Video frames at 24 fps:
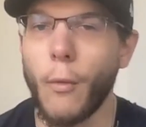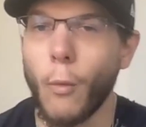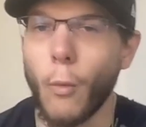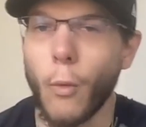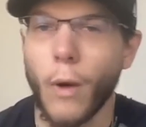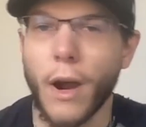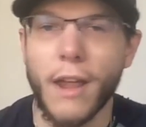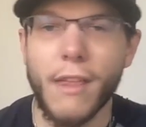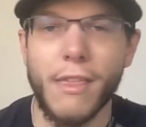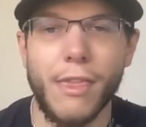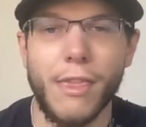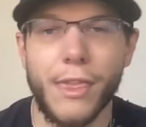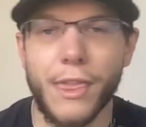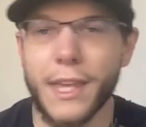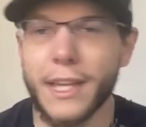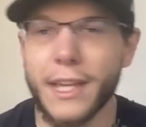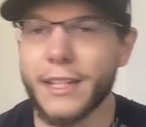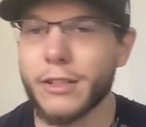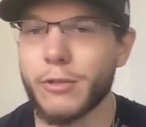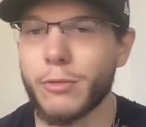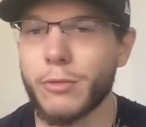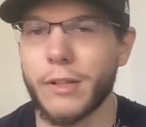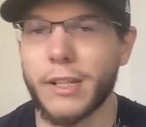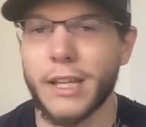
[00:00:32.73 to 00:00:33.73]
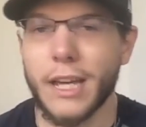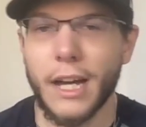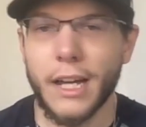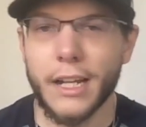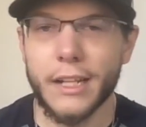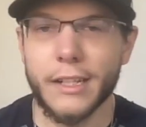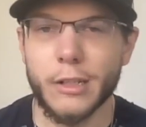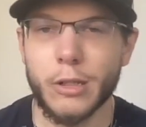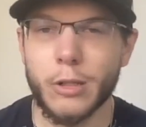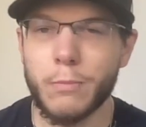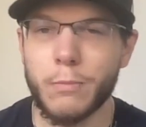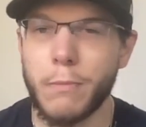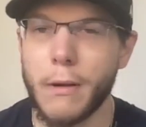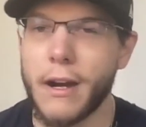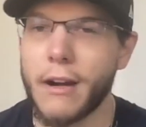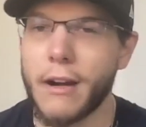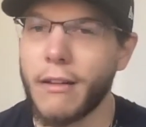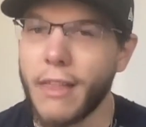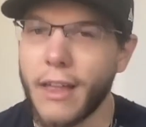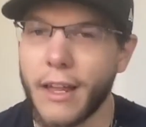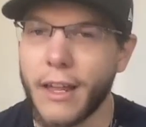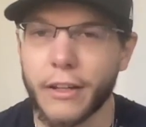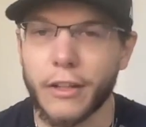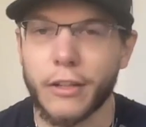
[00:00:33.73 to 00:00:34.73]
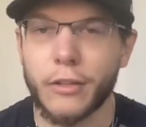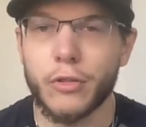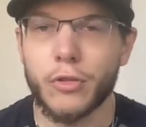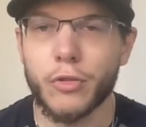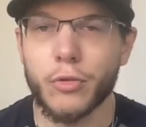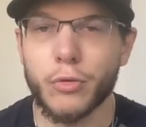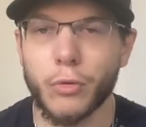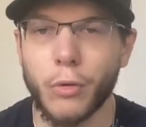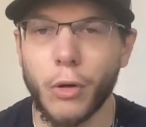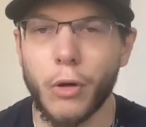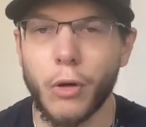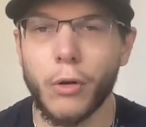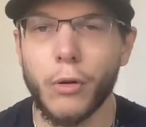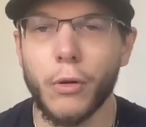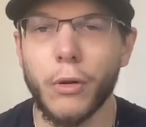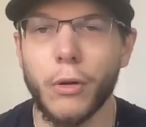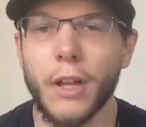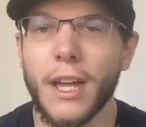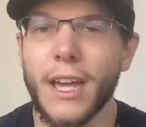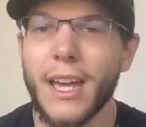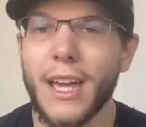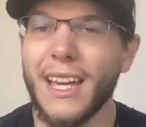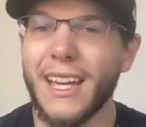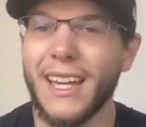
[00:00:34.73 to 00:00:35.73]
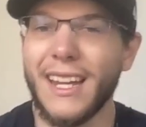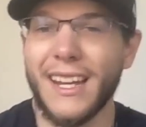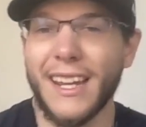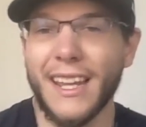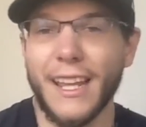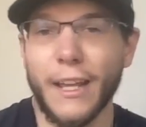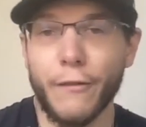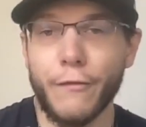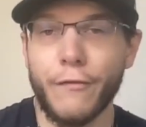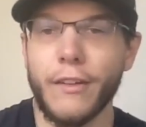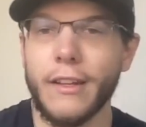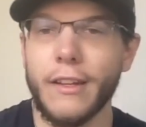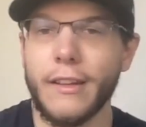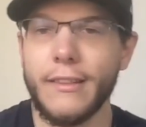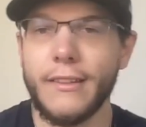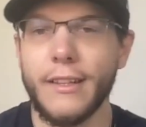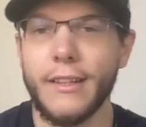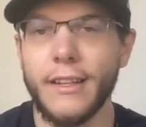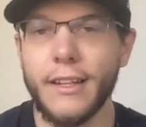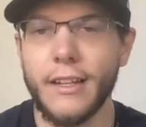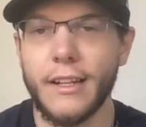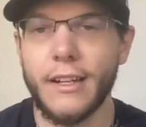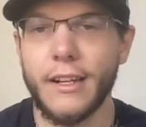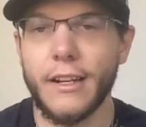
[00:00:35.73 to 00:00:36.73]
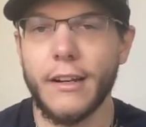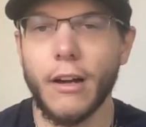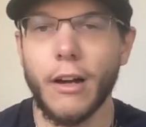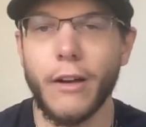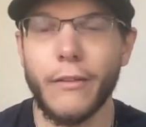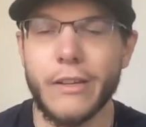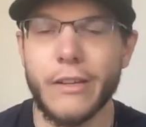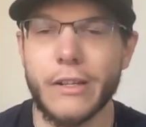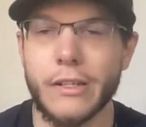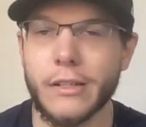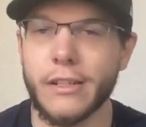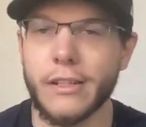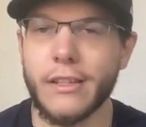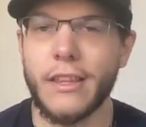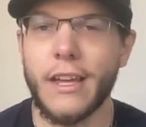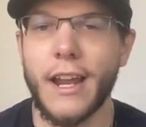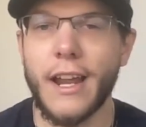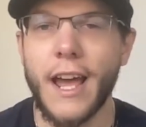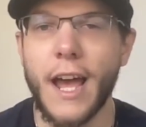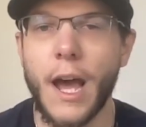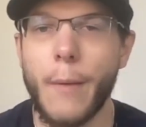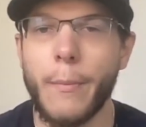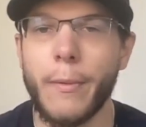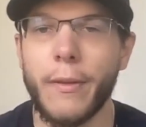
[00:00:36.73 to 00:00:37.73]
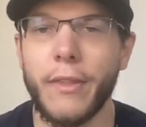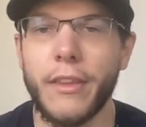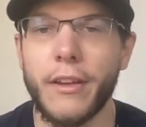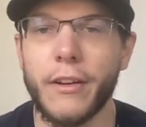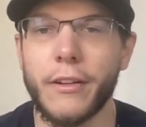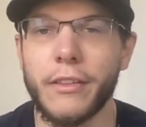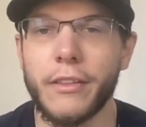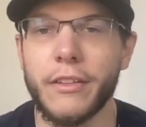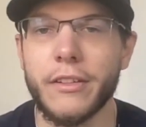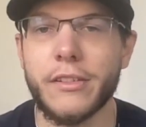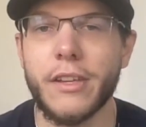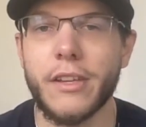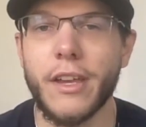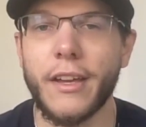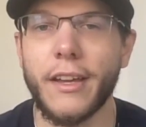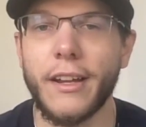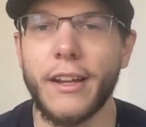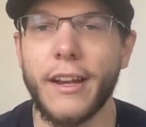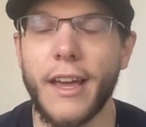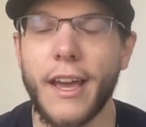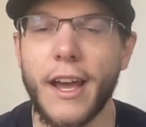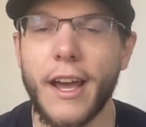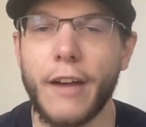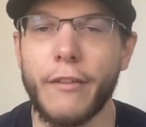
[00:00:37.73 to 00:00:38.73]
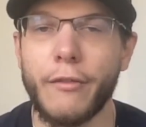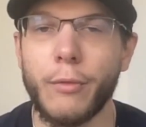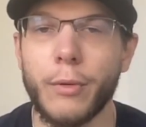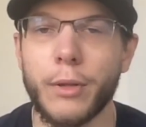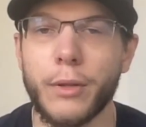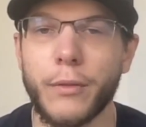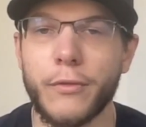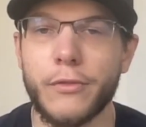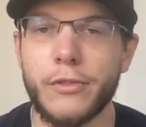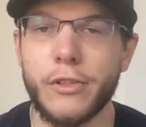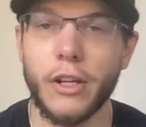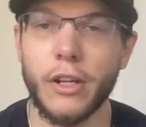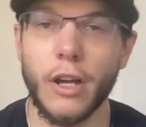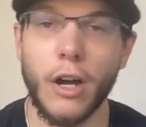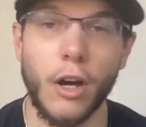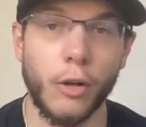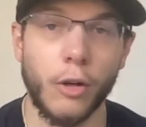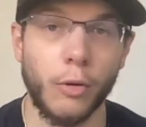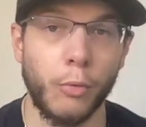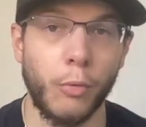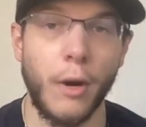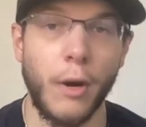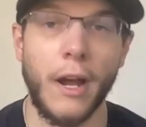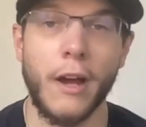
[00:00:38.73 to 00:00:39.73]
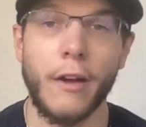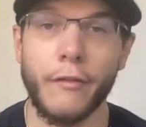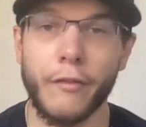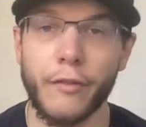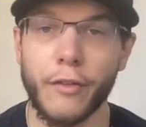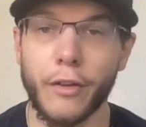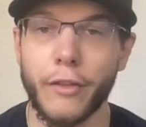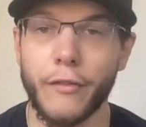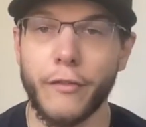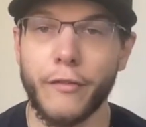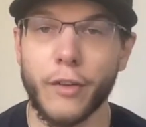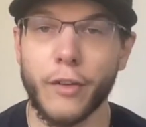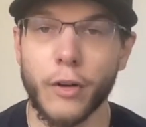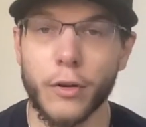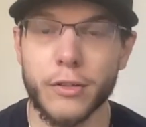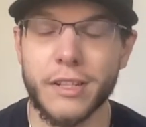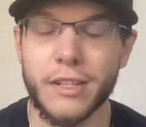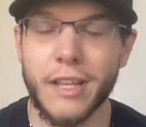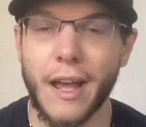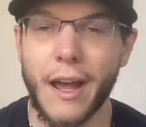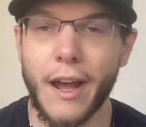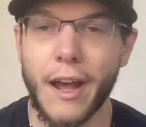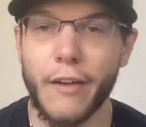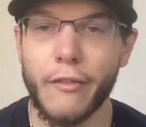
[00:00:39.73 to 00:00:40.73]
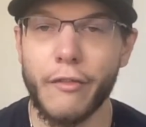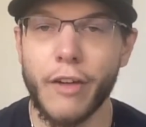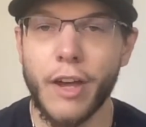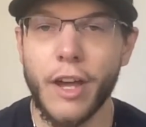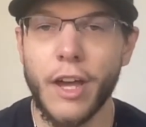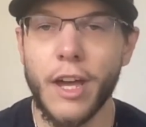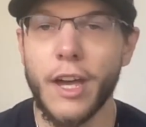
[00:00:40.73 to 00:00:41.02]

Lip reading: when things would kind of spiral out of control and if it did. And obviously that happened there in the second half. West Virginia hung around for the first half,